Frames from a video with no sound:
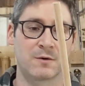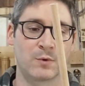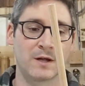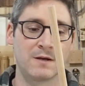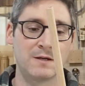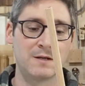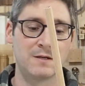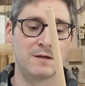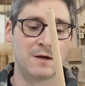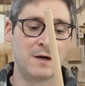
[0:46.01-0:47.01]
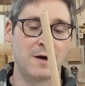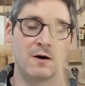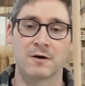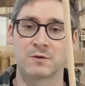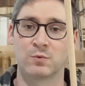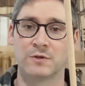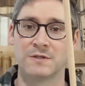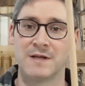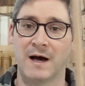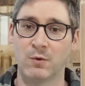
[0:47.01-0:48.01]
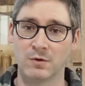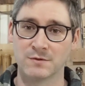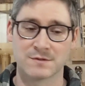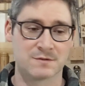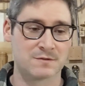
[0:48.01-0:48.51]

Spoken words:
are when I need hardwood dowels.